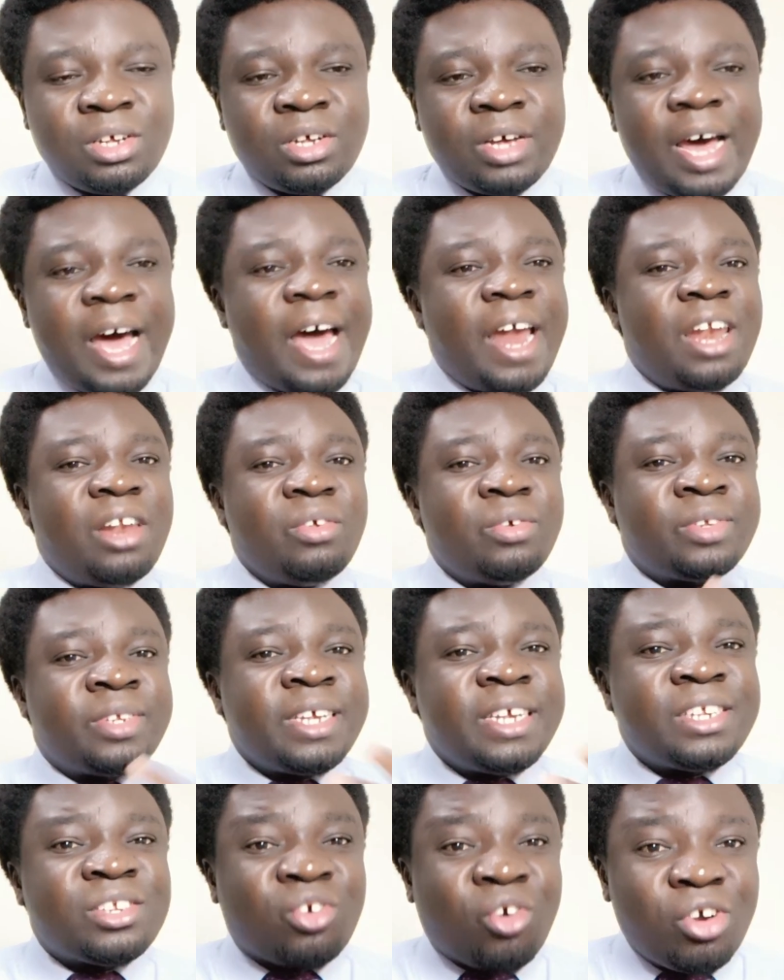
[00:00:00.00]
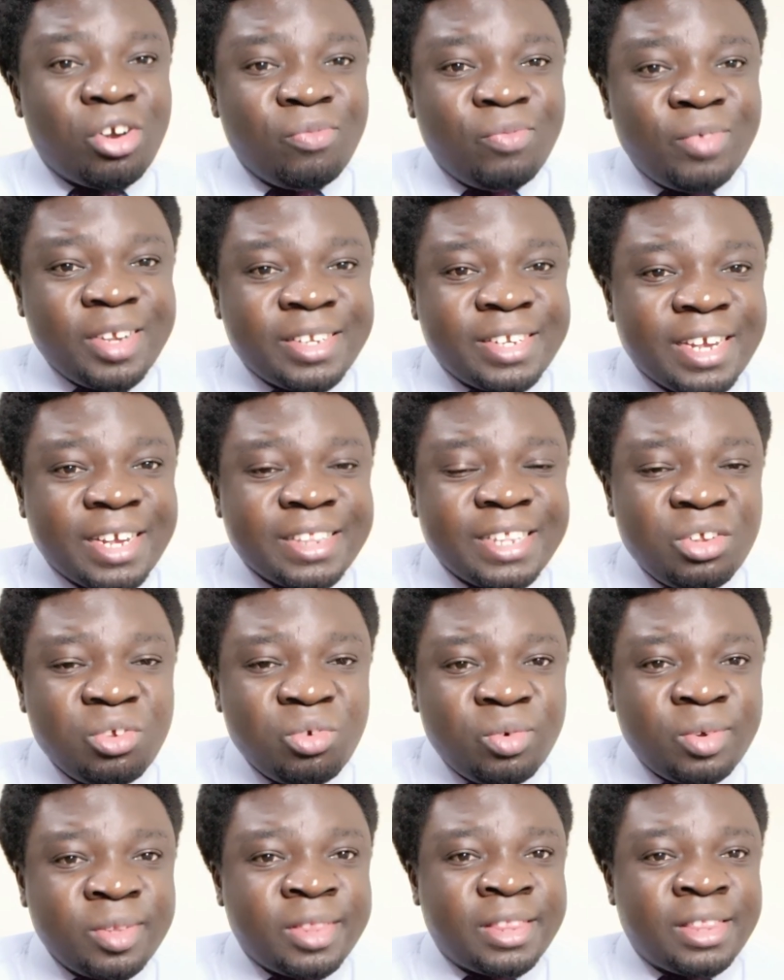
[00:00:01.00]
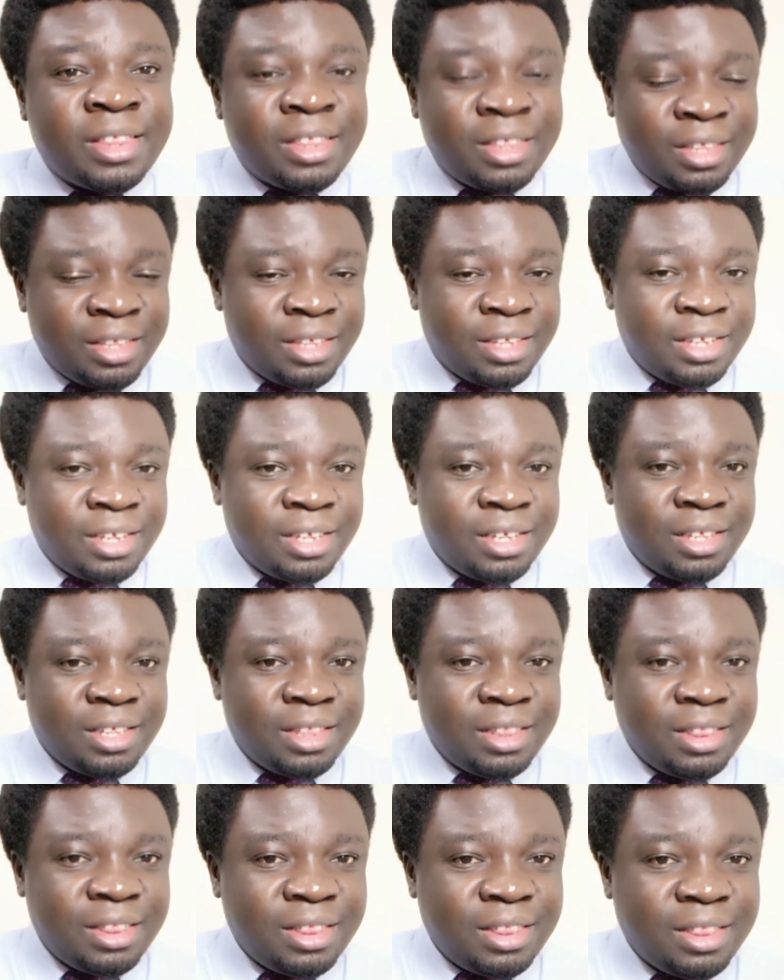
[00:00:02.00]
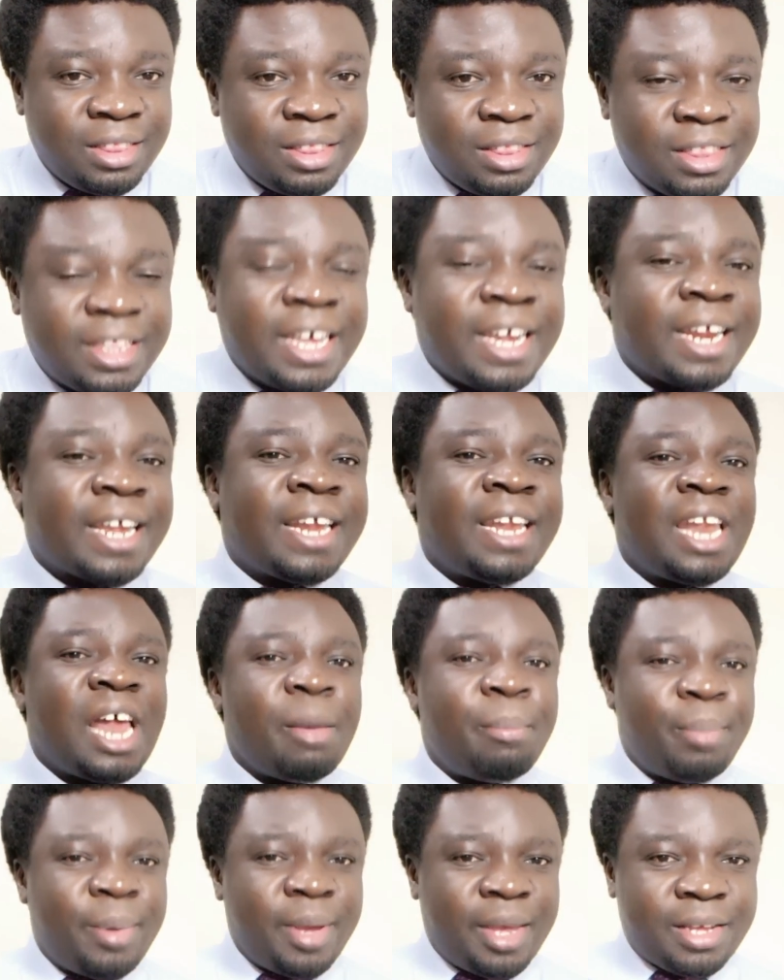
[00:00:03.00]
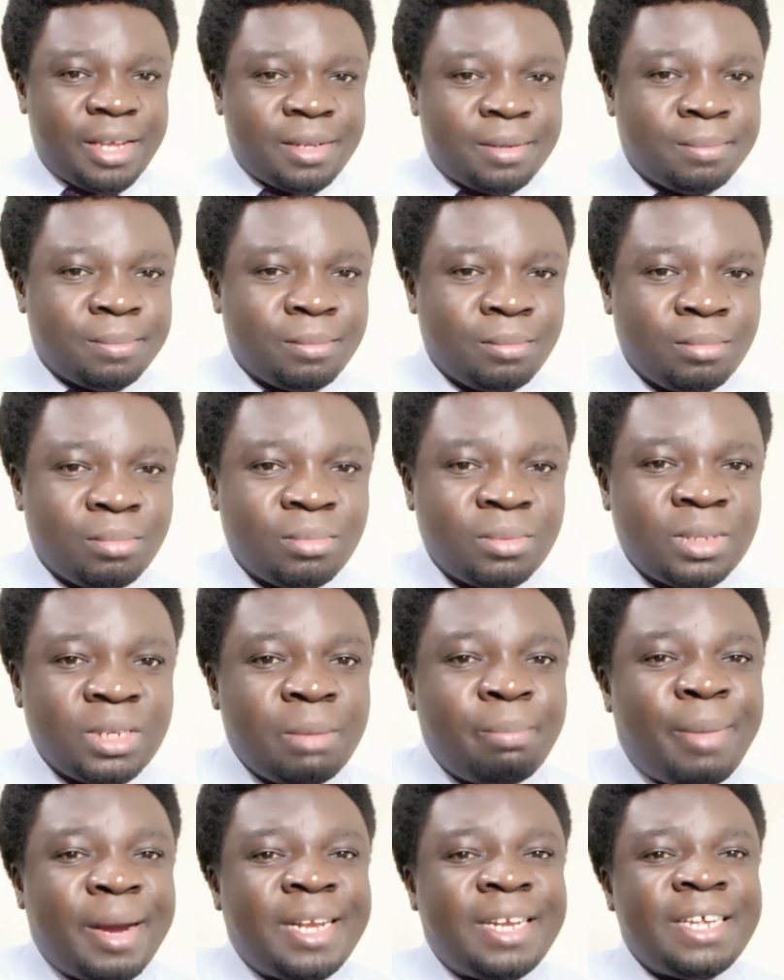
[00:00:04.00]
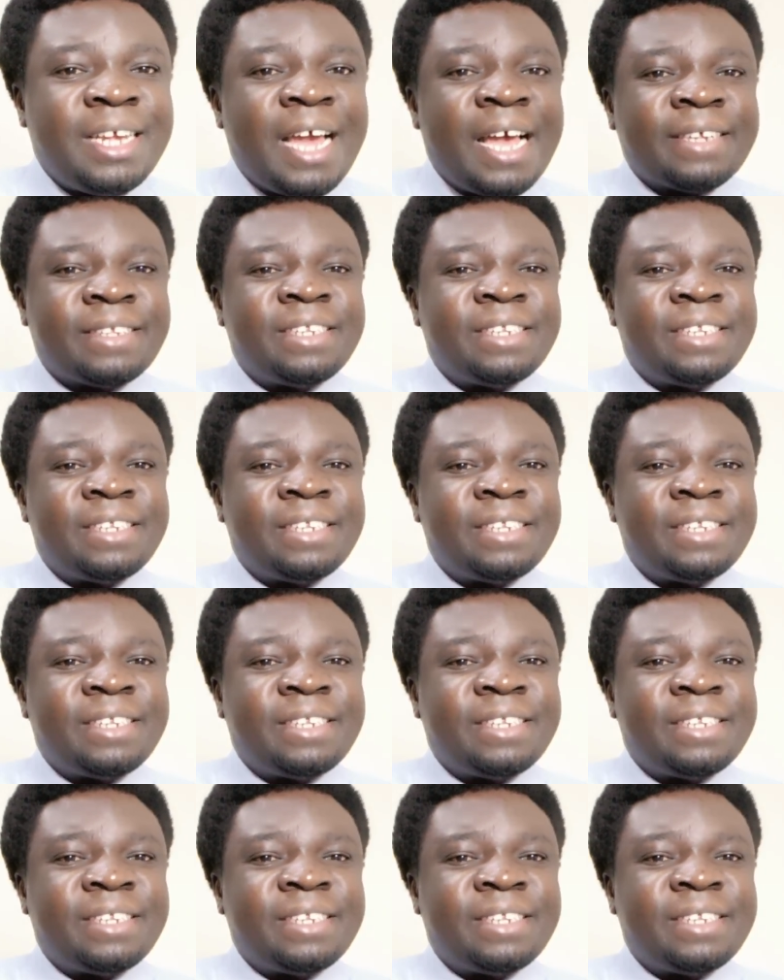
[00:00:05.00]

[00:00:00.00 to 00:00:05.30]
And you see, it's convincing the youth. They are clapping. But he has